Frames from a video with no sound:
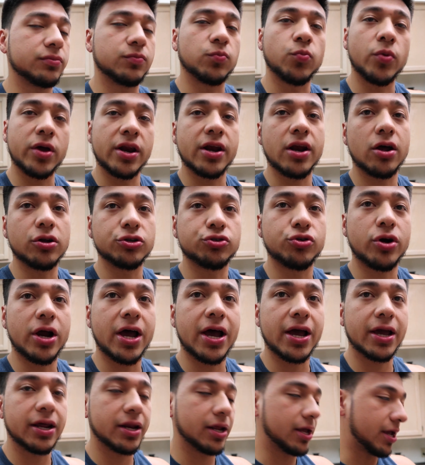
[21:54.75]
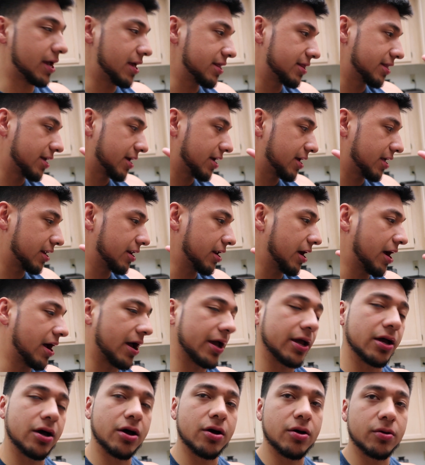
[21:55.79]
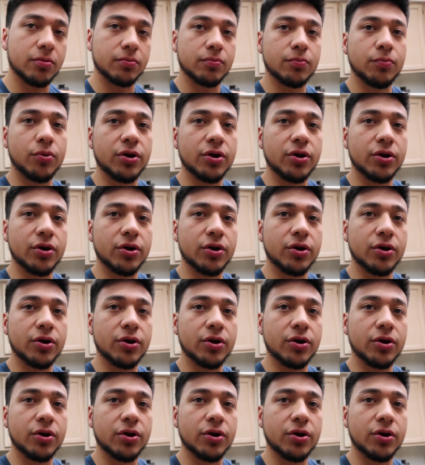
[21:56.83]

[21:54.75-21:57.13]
Weighed it out dried, and then I